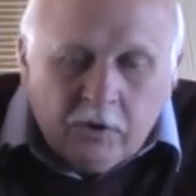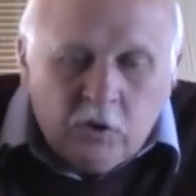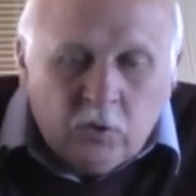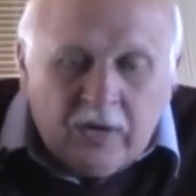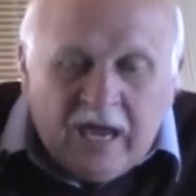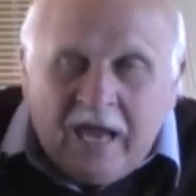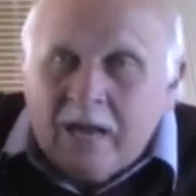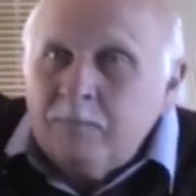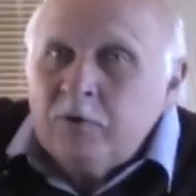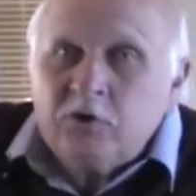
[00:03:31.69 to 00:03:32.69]
You
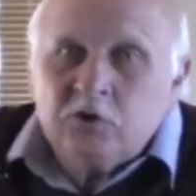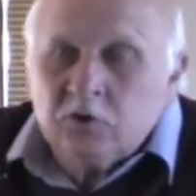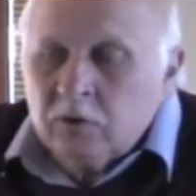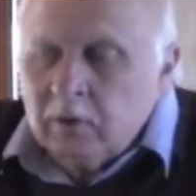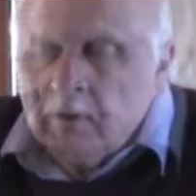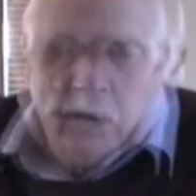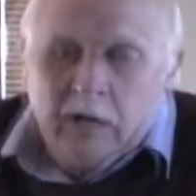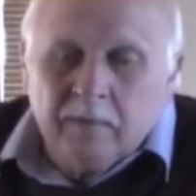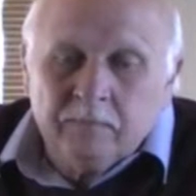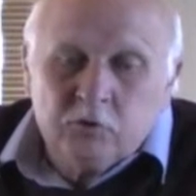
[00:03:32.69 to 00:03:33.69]
can put your
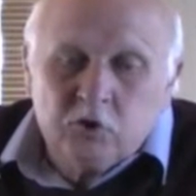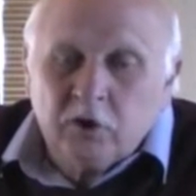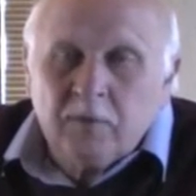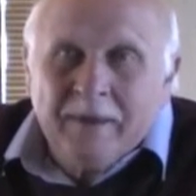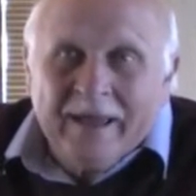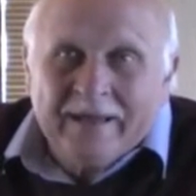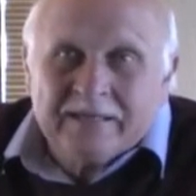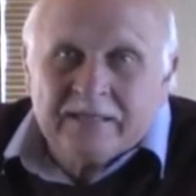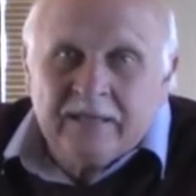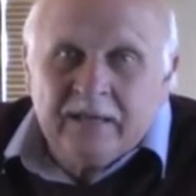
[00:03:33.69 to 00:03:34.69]
sugar
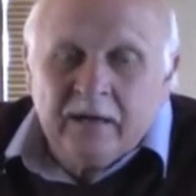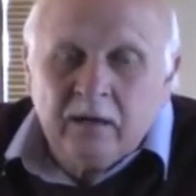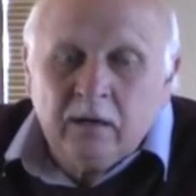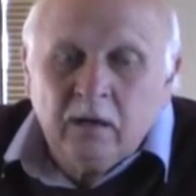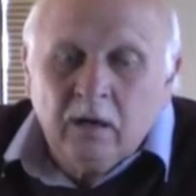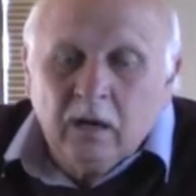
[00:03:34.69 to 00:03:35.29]
packets in there,